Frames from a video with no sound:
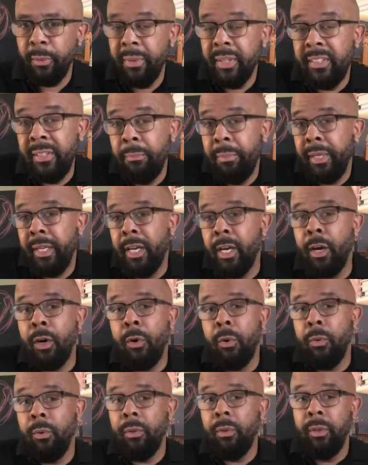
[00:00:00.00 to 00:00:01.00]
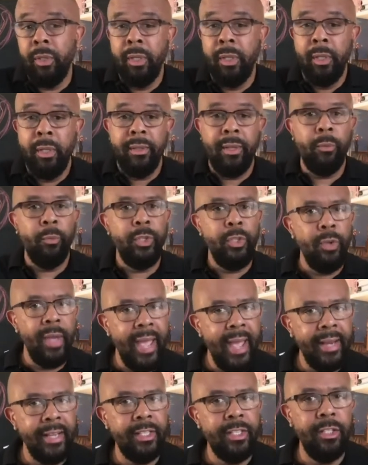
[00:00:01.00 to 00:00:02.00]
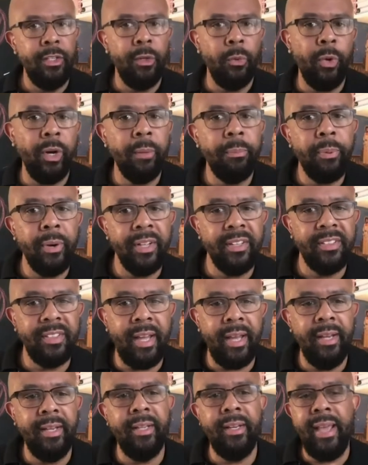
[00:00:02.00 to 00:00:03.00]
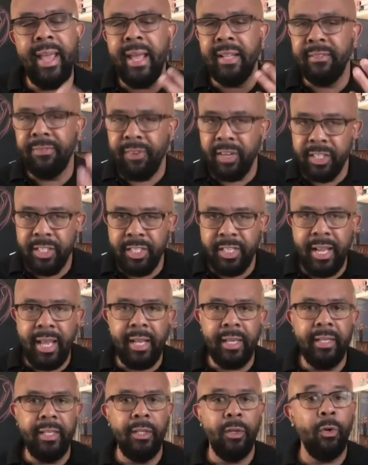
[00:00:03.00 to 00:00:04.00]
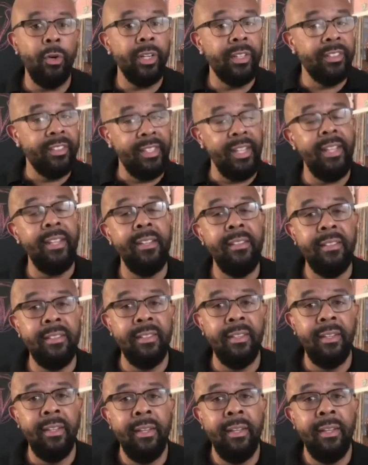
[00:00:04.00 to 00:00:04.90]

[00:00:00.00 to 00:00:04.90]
It's a bit of code that when you add it to your WordPress site, it adds functionality or extends